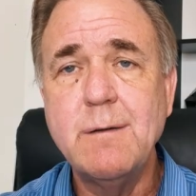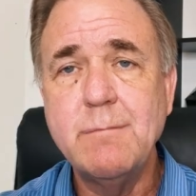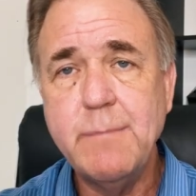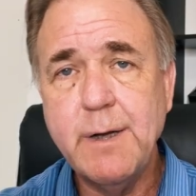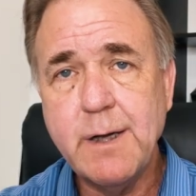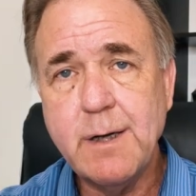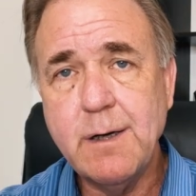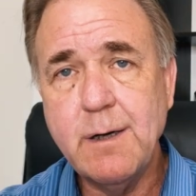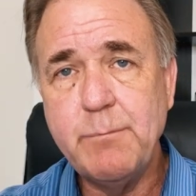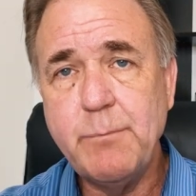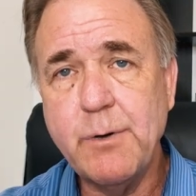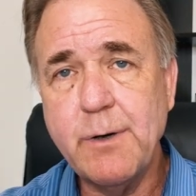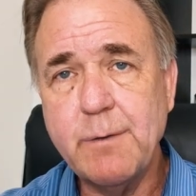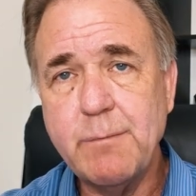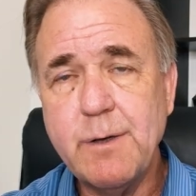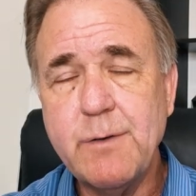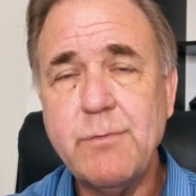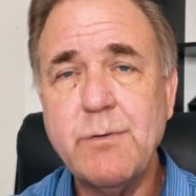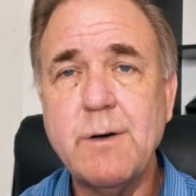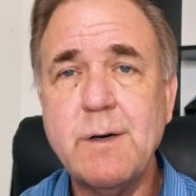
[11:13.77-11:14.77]
make an
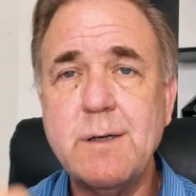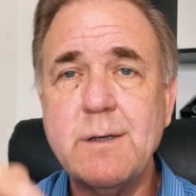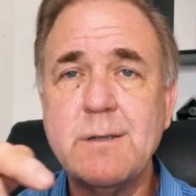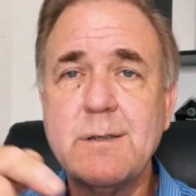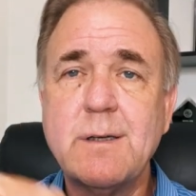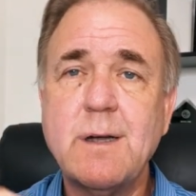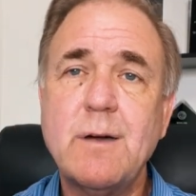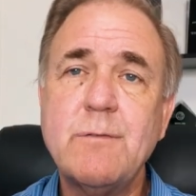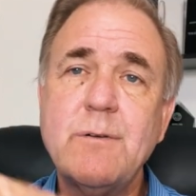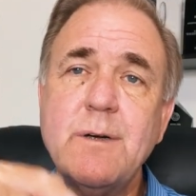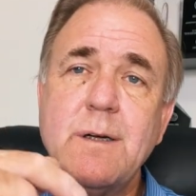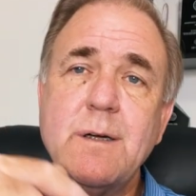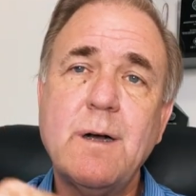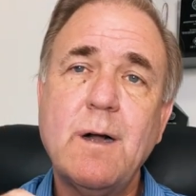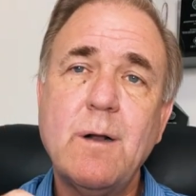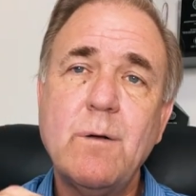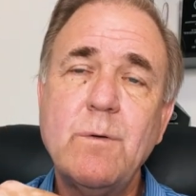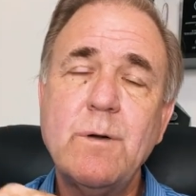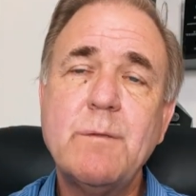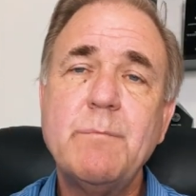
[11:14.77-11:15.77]
appointment for a discovery
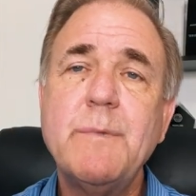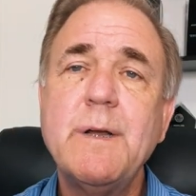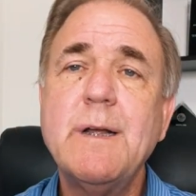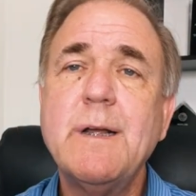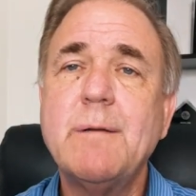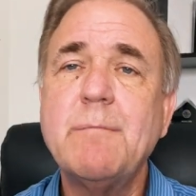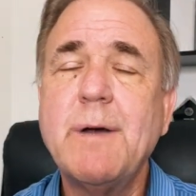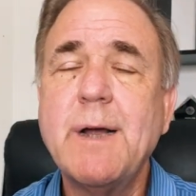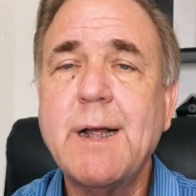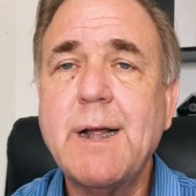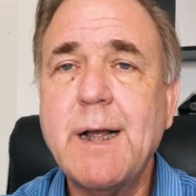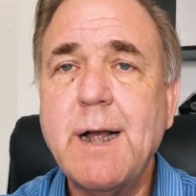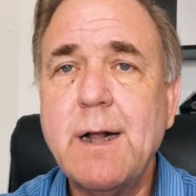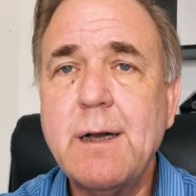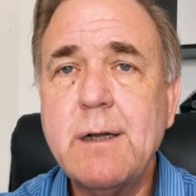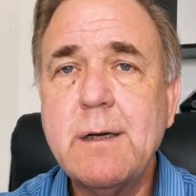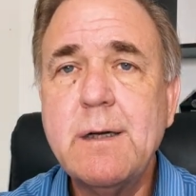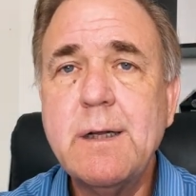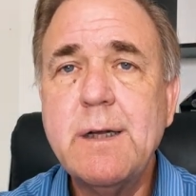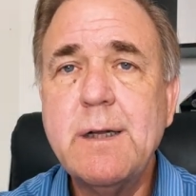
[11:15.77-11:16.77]
call with me in my
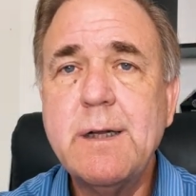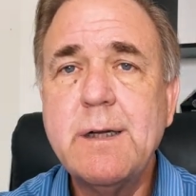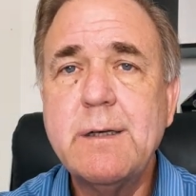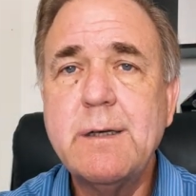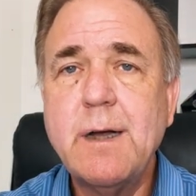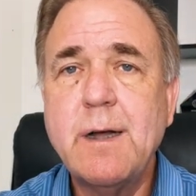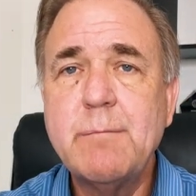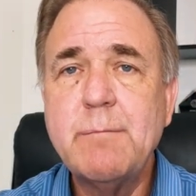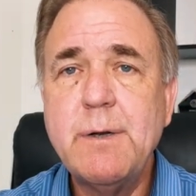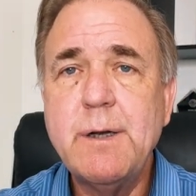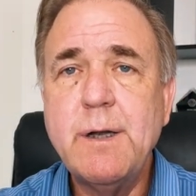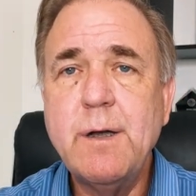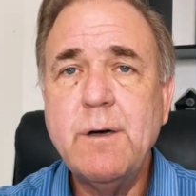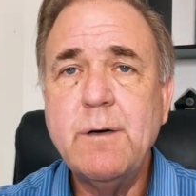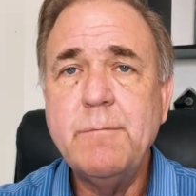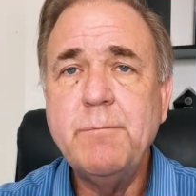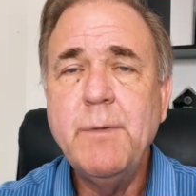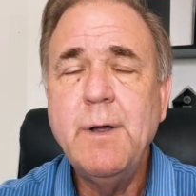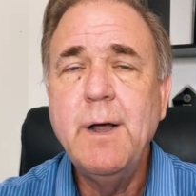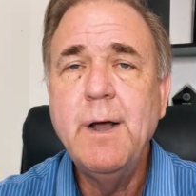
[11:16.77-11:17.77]
Calendly link down
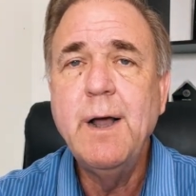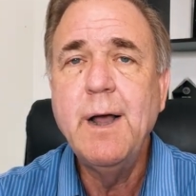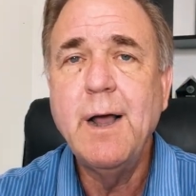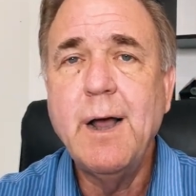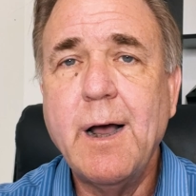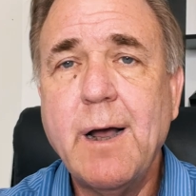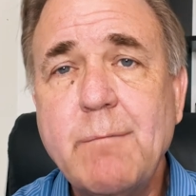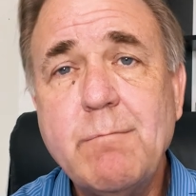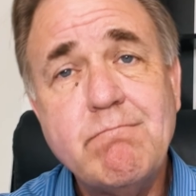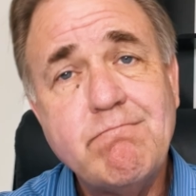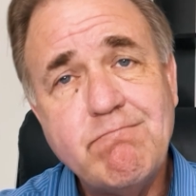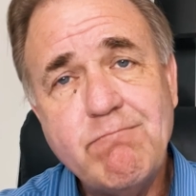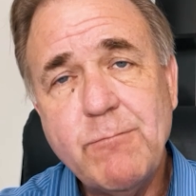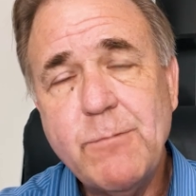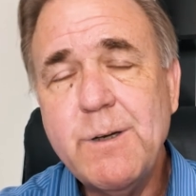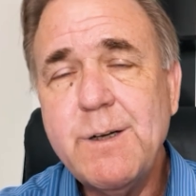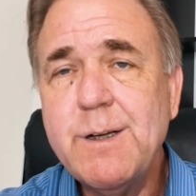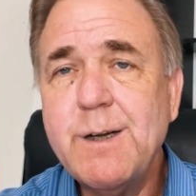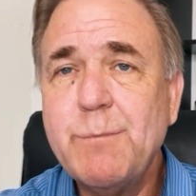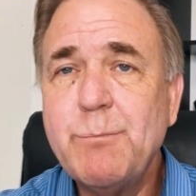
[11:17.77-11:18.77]
below. I'm
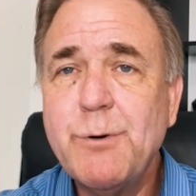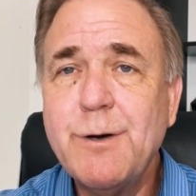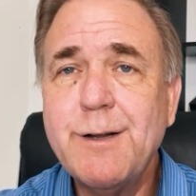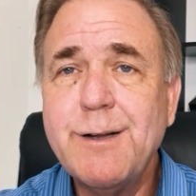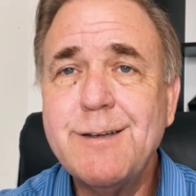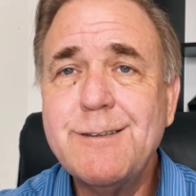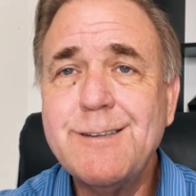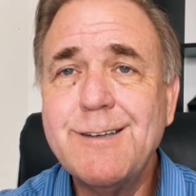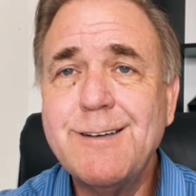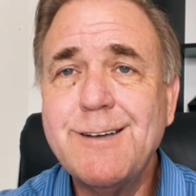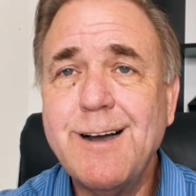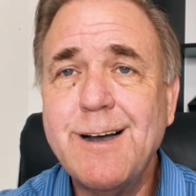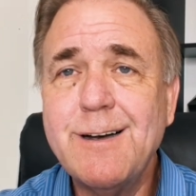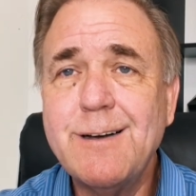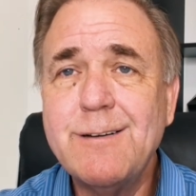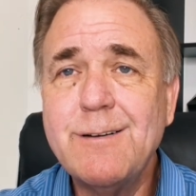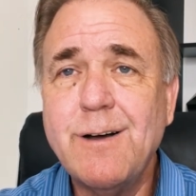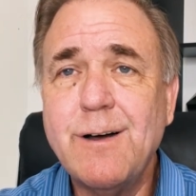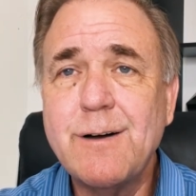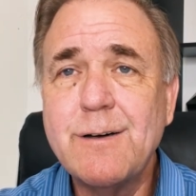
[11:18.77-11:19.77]
really a pretty easy guy to
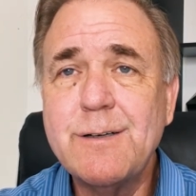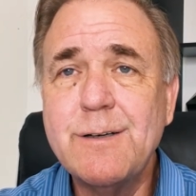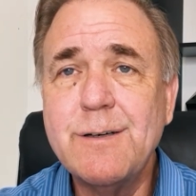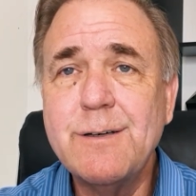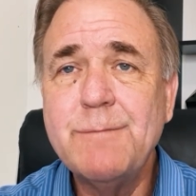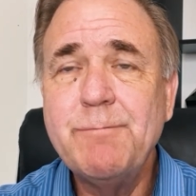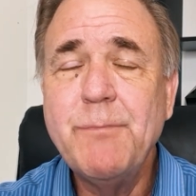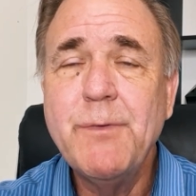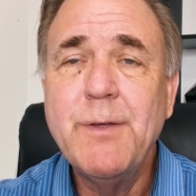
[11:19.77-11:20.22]
talk to.